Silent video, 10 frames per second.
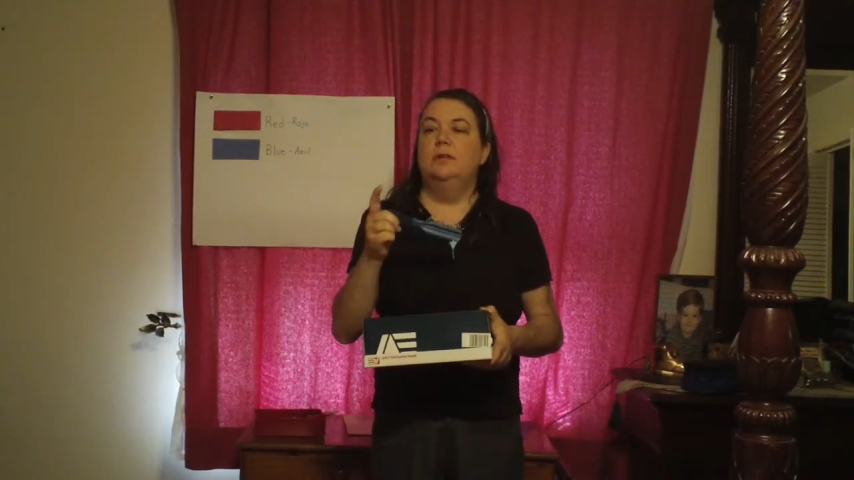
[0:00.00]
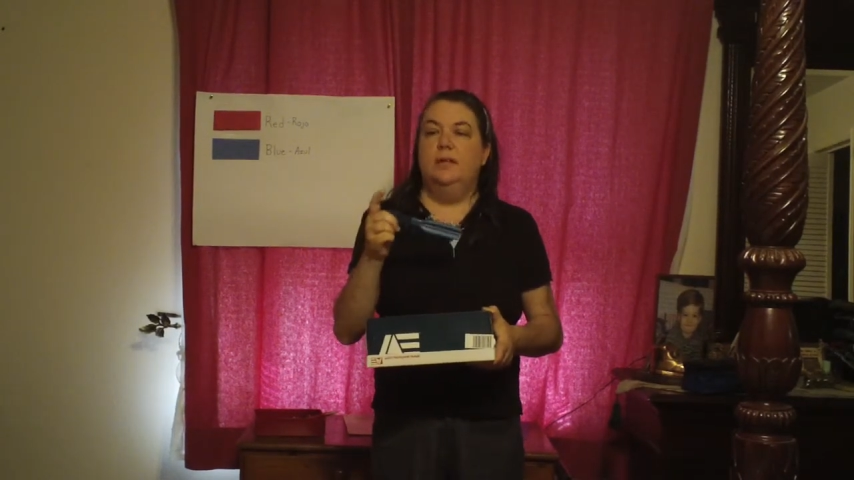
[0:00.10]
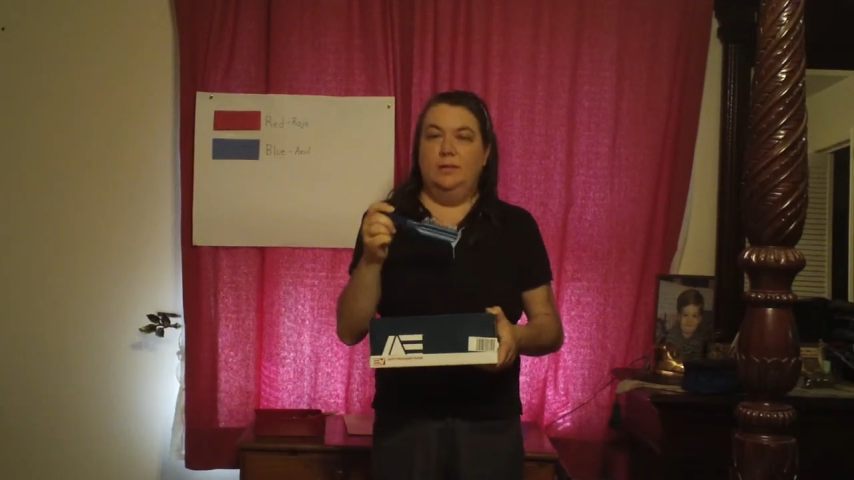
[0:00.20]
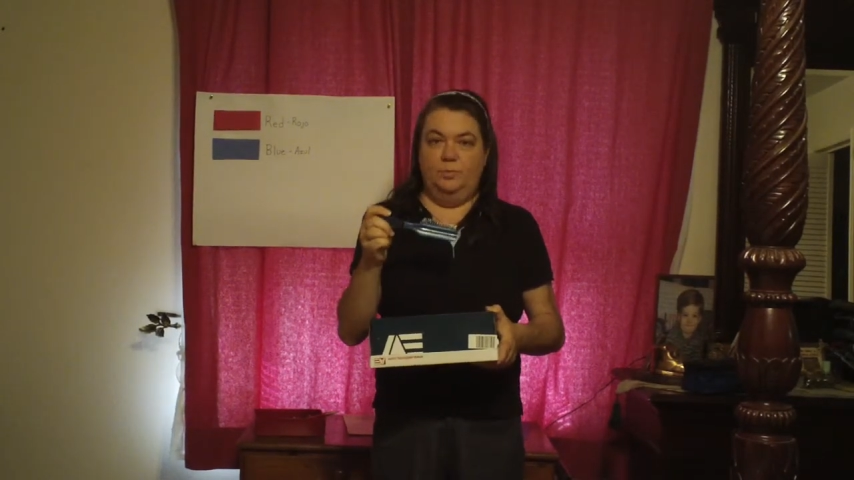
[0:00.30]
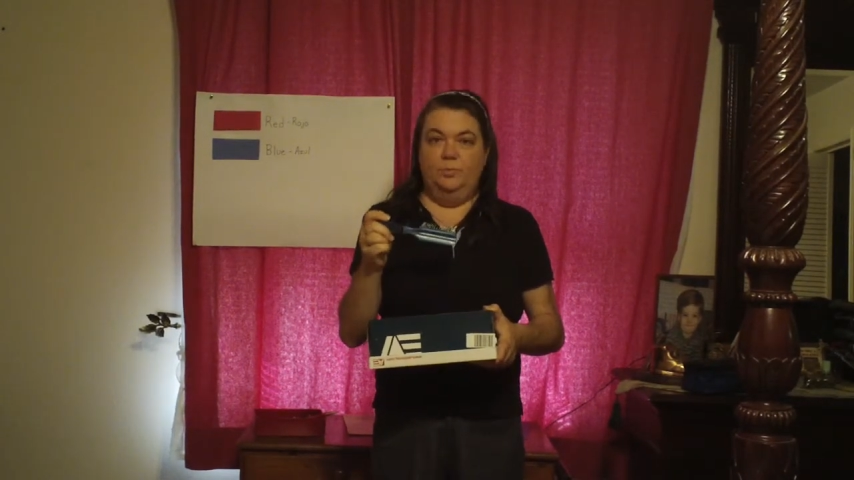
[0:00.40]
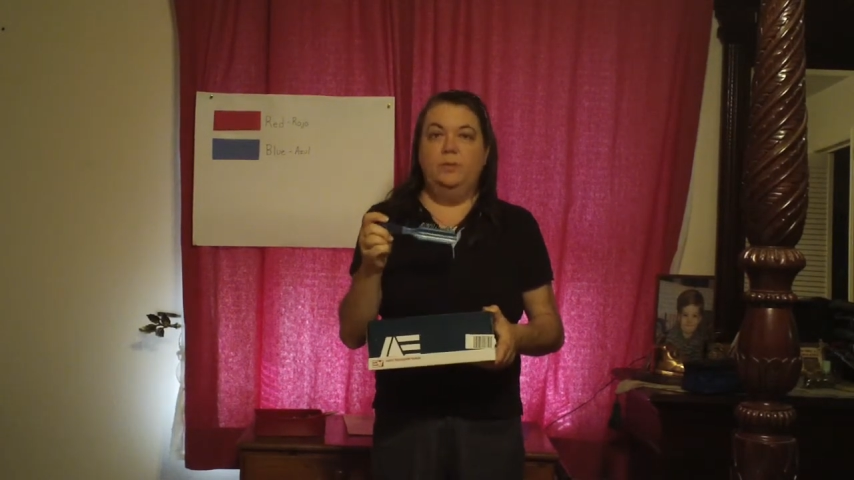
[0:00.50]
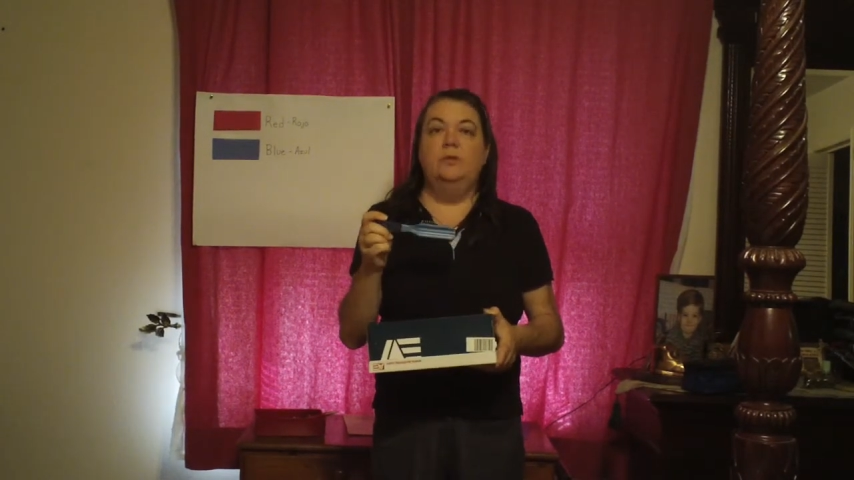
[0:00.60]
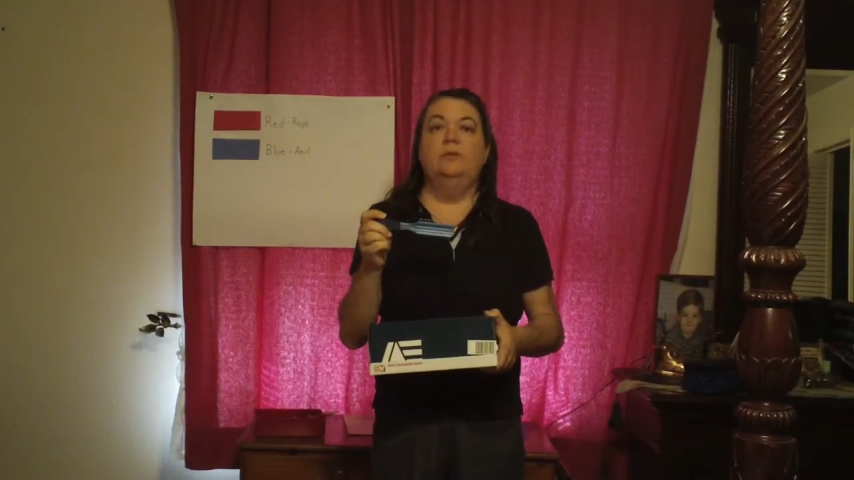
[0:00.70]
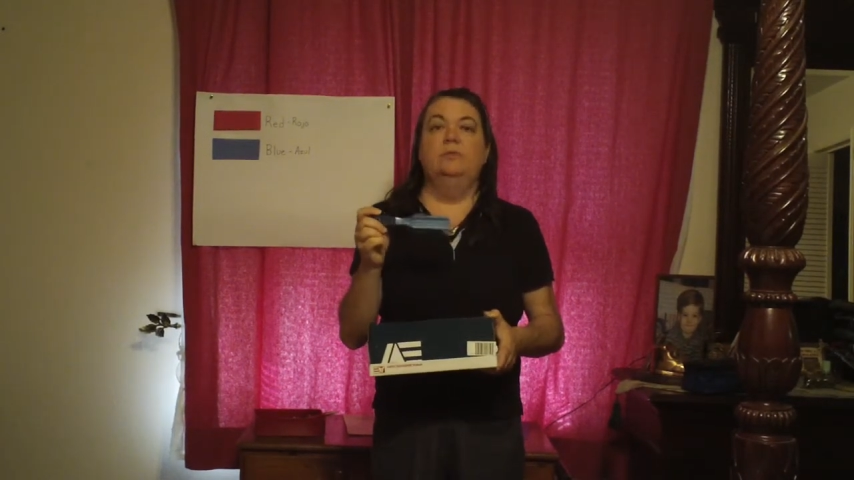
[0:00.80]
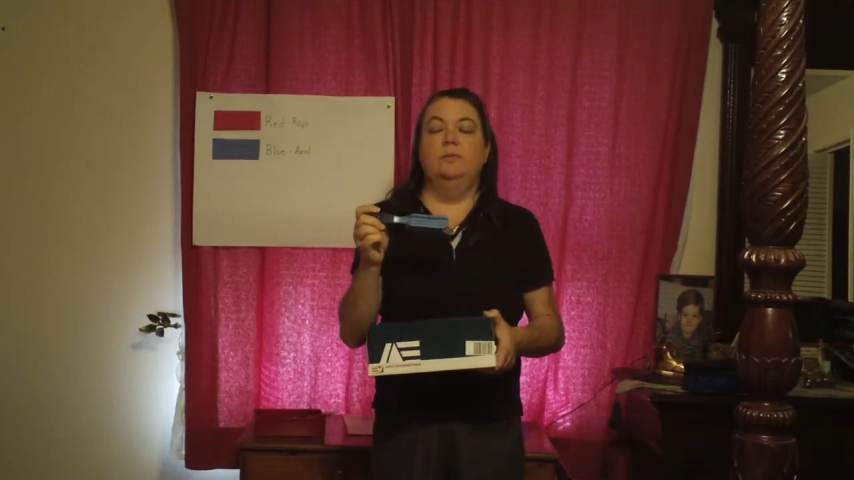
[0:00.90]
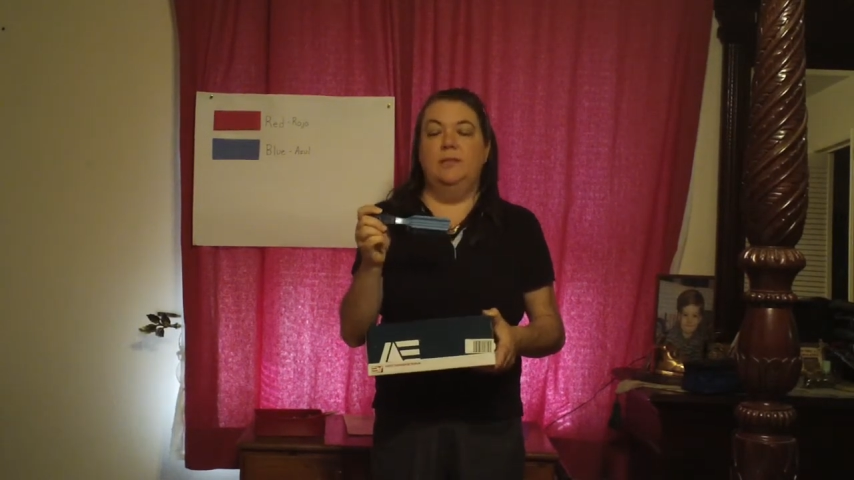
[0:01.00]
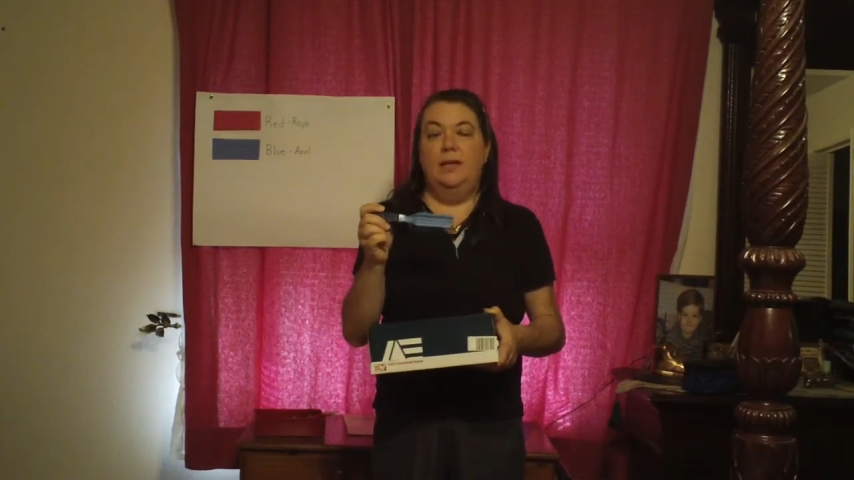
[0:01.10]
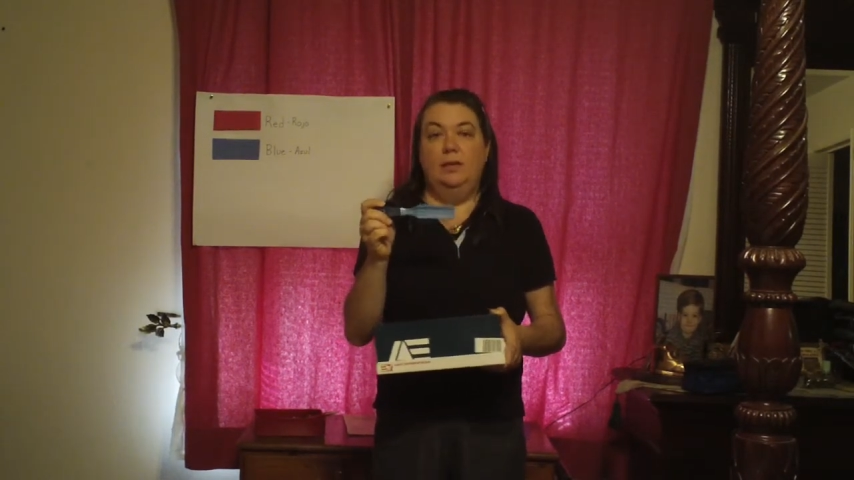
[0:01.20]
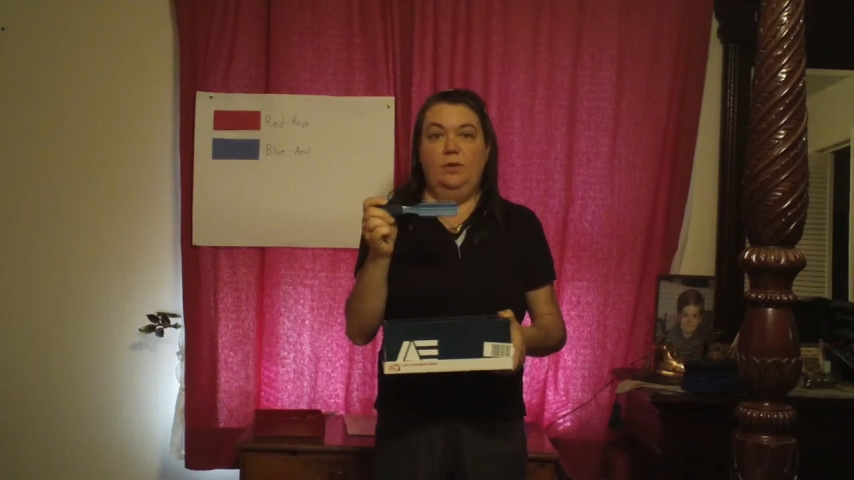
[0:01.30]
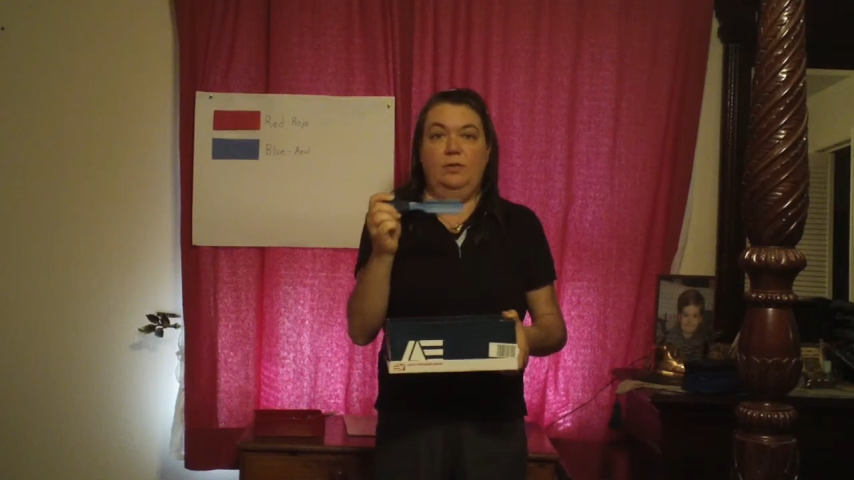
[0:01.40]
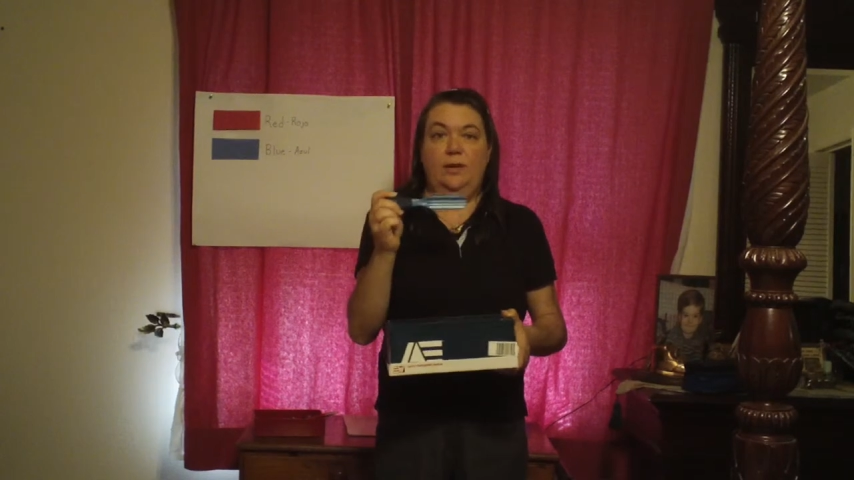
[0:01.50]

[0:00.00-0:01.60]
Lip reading: It's blue. Thank you.